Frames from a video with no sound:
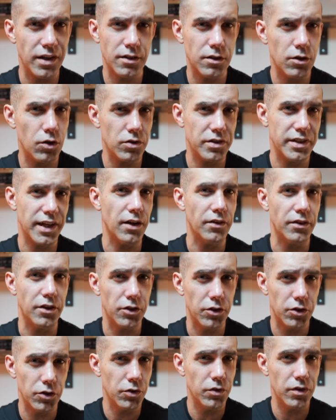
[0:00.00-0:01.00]
has lost out on the
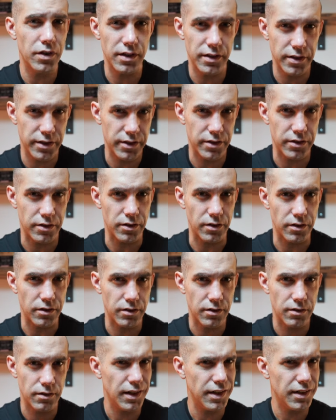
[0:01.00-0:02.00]
Google
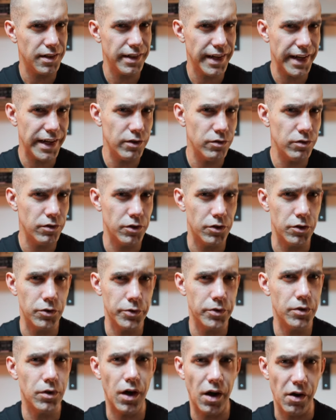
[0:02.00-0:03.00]
Assistant and now Google